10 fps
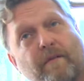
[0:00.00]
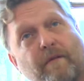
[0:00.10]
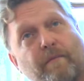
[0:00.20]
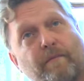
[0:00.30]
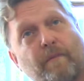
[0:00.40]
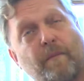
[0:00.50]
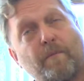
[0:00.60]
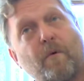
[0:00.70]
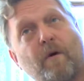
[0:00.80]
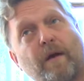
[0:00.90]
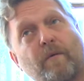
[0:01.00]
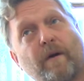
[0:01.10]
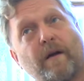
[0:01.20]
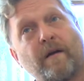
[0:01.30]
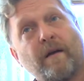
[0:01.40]
a, a point
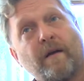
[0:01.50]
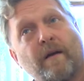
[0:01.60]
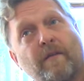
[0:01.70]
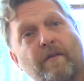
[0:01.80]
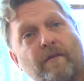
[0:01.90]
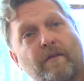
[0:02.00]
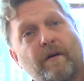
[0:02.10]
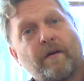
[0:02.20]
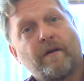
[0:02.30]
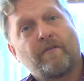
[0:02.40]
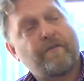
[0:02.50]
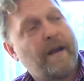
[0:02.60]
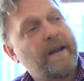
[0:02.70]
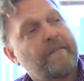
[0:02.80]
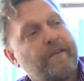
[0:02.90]
where Uh, it's
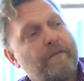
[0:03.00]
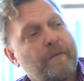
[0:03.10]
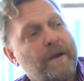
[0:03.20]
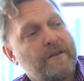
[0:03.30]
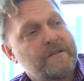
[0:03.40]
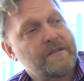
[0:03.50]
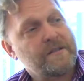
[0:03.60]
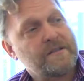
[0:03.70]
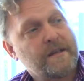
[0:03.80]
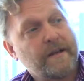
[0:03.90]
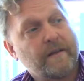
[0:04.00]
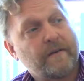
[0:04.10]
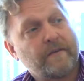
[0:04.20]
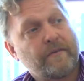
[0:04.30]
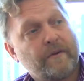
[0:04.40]
fine if information's in
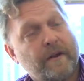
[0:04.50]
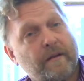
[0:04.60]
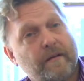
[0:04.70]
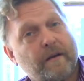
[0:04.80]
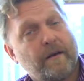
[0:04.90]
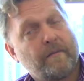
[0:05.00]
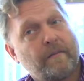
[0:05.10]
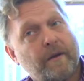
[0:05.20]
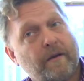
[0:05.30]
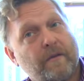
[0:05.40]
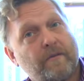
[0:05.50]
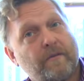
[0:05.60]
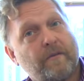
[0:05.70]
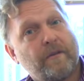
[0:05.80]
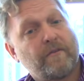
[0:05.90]
silos, right? Um, because
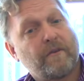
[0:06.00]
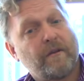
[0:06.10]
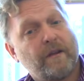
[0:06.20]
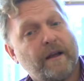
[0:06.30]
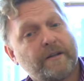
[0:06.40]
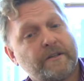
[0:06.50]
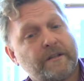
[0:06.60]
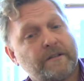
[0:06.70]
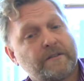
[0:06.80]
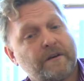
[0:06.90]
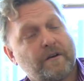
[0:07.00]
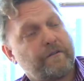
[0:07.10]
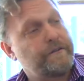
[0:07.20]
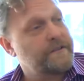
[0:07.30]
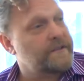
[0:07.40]
these collections are
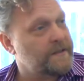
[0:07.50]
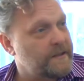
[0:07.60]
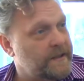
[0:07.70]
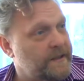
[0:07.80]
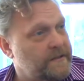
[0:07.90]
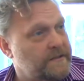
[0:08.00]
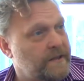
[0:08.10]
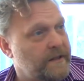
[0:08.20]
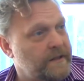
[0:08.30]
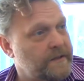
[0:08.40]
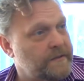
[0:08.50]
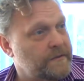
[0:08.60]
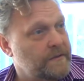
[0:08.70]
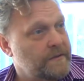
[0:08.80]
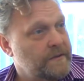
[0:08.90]
physically in
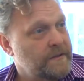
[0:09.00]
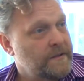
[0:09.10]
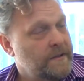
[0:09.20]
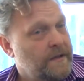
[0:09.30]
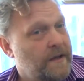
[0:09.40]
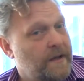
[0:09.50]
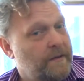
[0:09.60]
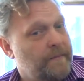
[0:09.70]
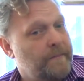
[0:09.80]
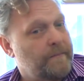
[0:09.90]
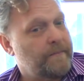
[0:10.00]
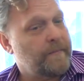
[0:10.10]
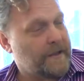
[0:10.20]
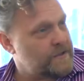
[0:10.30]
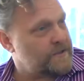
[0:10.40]
silos. Um,
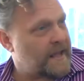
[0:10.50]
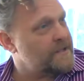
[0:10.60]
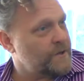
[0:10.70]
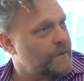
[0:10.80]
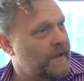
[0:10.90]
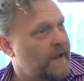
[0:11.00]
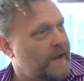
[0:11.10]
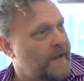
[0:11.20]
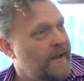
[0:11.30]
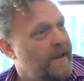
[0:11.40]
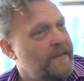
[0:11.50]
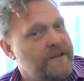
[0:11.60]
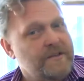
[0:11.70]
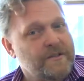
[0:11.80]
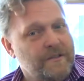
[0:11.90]
it's that's okay. They
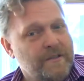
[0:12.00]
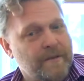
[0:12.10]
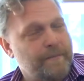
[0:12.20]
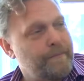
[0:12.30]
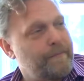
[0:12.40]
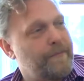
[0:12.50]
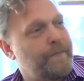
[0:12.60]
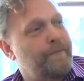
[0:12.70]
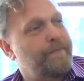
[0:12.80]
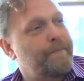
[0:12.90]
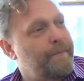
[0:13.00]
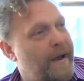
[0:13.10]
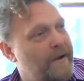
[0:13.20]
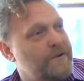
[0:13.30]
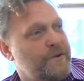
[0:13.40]
just the the
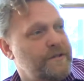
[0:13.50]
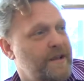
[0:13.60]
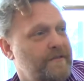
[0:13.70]
boundaries have